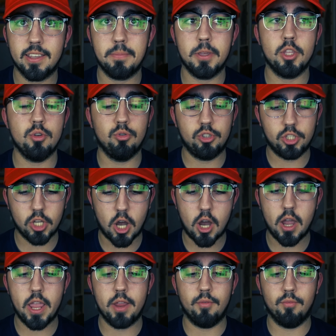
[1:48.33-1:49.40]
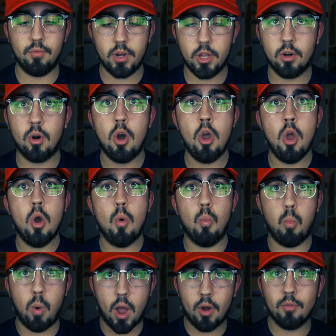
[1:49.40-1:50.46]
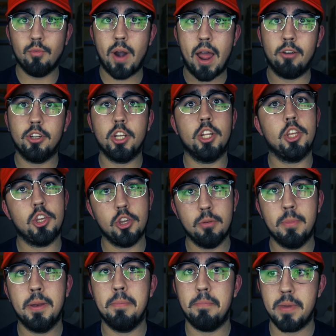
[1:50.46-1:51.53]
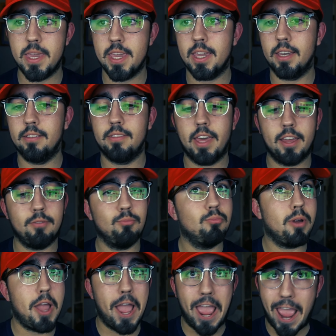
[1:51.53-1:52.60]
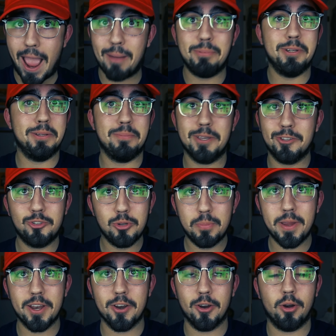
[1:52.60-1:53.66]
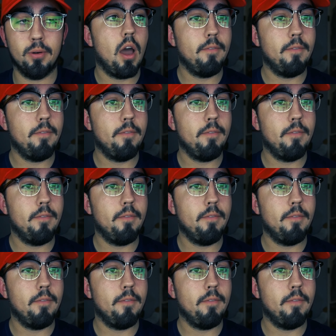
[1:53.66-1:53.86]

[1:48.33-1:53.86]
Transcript: I mean, you saw a real well-rounded human being that happened to be a superhero.